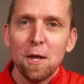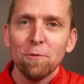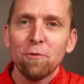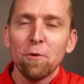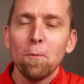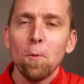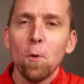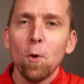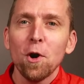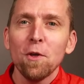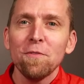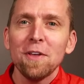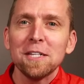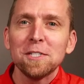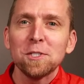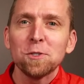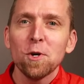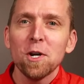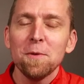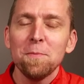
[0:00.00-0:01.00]
For more on
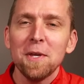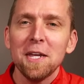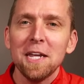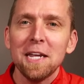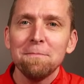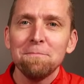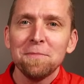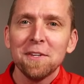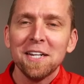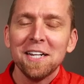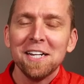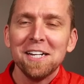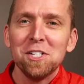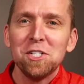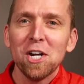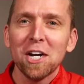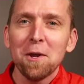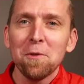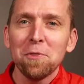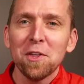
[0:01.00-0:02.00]
EventStore DB,
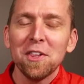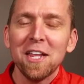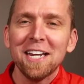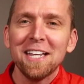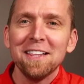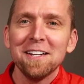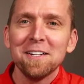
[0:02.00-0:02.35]
check out the link in the